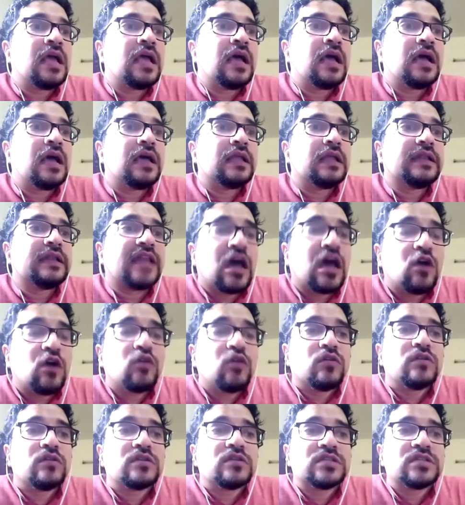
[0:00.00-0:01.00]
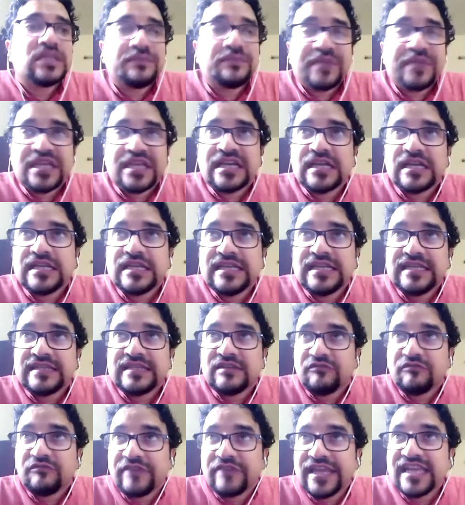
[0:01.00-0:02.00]
Now, typically the
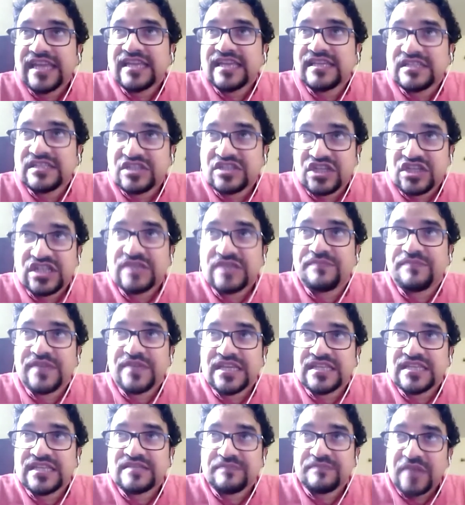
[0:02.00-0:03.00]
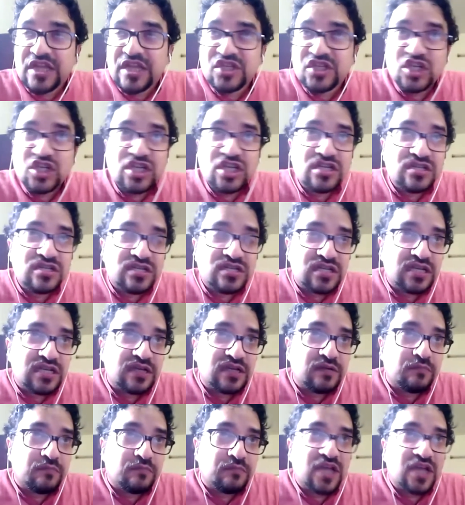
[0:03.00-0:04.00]
way GDP is measured,
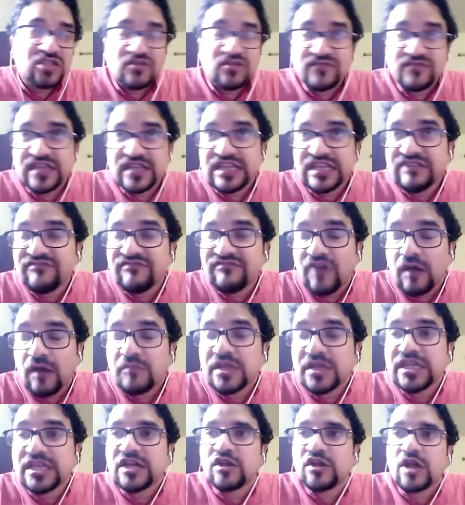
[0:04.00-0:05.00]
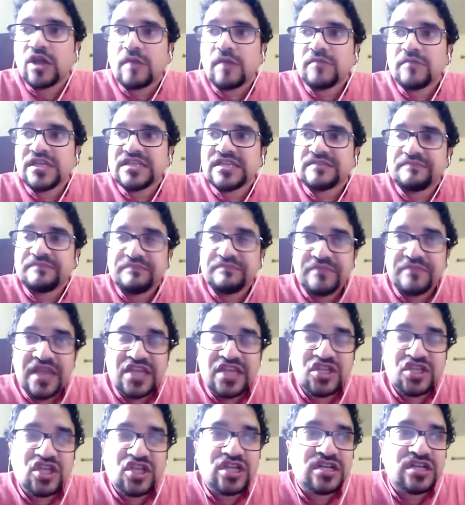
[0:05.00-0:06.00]
much of the informal economy is
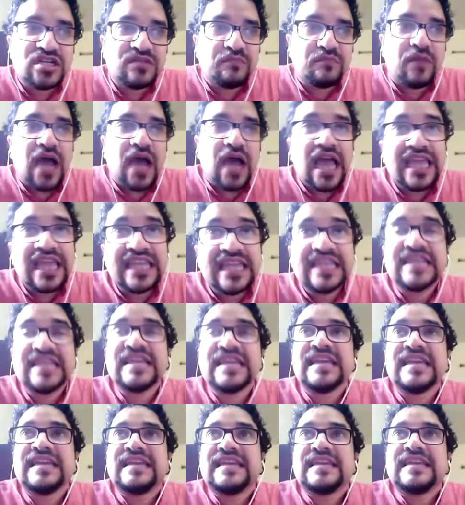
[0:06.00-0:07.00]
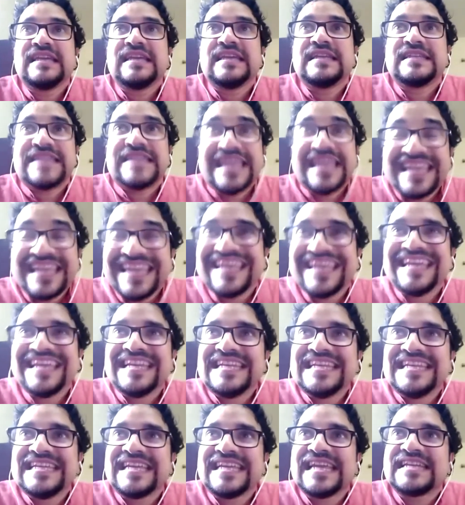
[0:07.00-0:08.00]
measured by taking
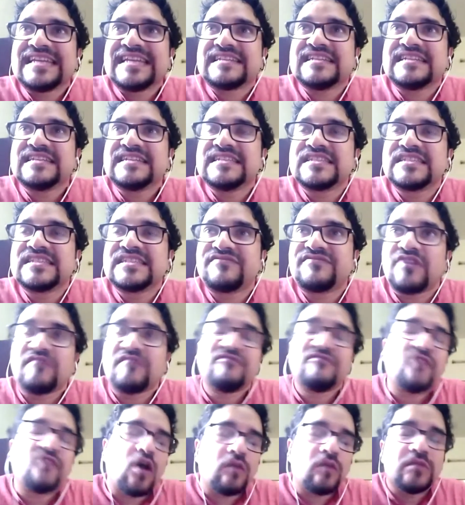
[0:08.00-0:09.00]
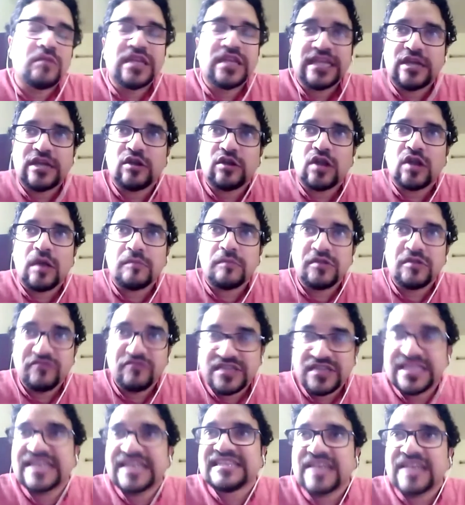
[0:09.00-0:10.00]
indicators from formal economy with
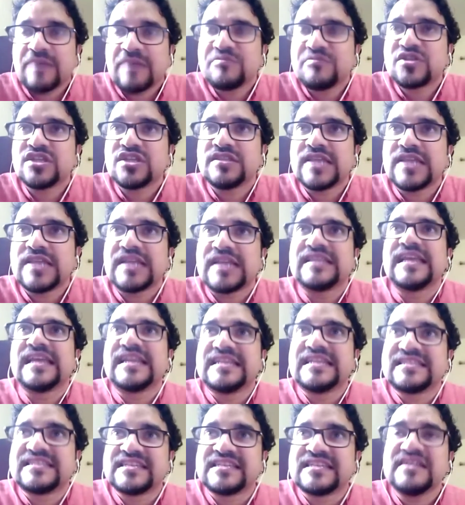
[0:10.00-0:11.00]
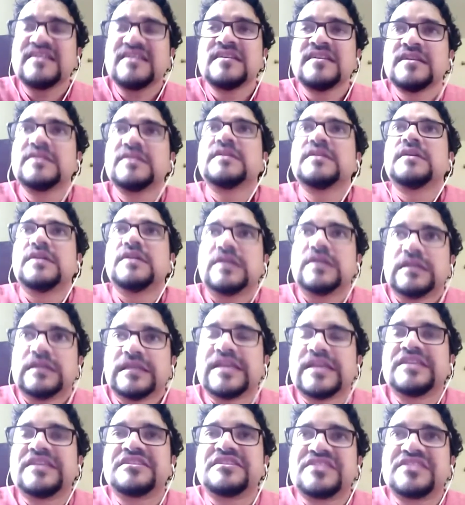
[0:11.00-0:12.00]
the assumption that there
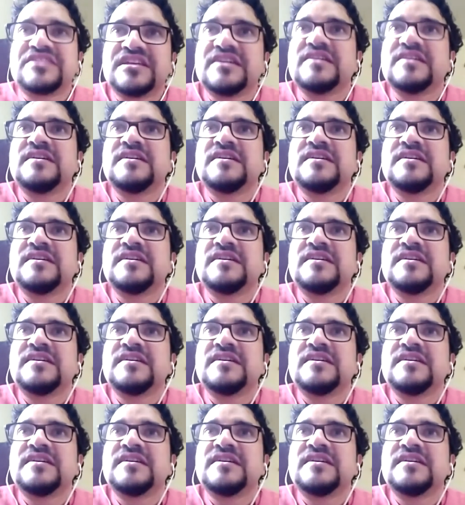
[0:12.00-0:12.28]
is a